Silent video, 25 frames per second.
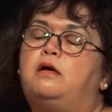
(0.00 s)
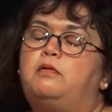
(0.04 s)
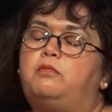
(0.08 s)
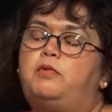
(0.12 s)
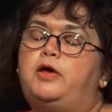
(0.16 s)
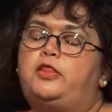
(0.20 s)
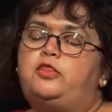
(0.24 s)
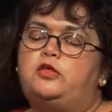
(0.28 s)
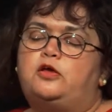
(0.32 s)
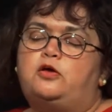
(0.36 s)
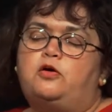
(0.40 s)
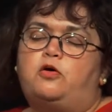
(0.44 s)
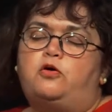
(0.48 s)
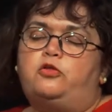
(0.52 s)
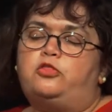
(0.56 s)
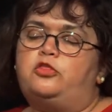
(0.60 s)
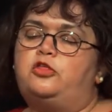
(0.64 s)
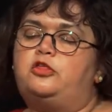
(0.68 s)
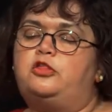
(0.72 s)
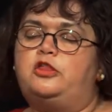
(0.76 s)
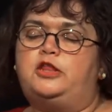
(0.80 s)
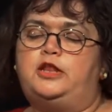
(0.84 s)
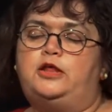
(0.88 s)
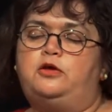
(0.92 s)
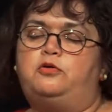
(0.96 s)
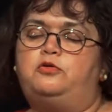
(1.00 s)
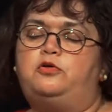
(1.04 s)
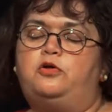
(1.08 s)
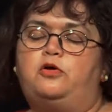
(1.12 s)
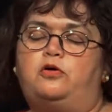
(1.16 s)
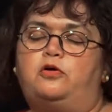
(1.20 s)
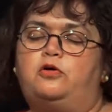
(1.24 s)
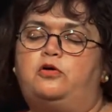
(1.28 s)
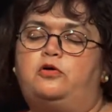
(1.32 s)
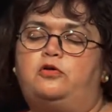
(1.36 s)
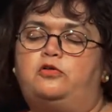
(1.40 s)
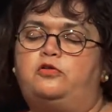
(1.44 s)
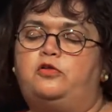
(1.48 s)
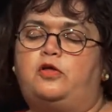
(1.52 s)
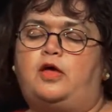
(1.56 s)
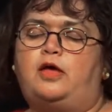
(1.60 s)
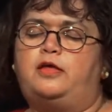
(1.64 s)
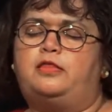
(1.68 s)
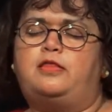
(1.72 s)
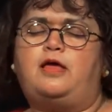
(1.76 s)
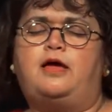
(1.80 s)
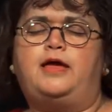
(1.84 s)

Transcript: whether consciously or not, I,